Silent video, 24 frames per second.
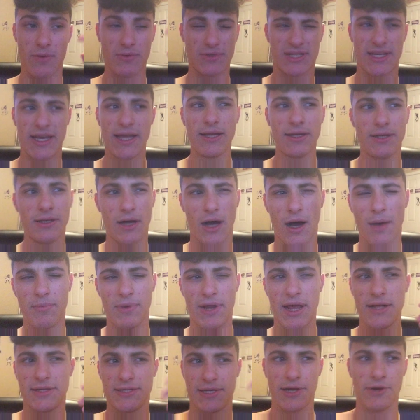I was getting
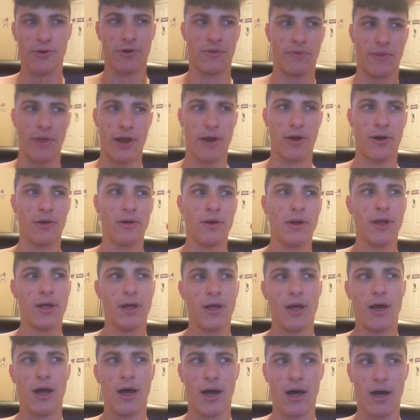updates here and there,
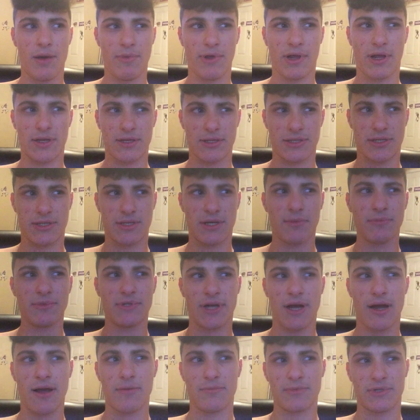because
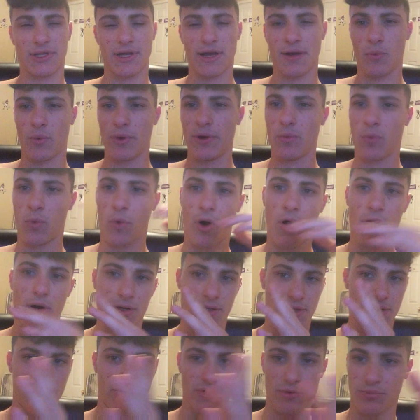sometimes, like, we
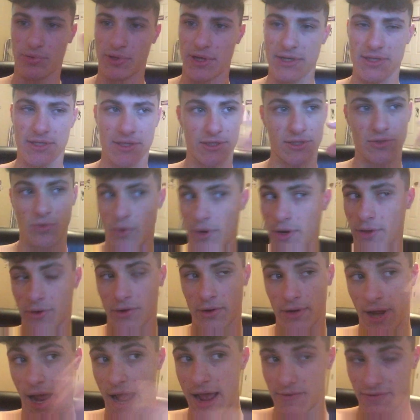walked different places to where
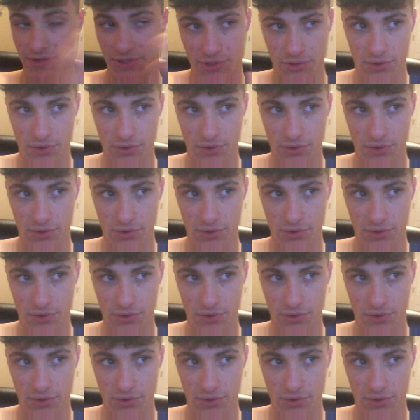they'd have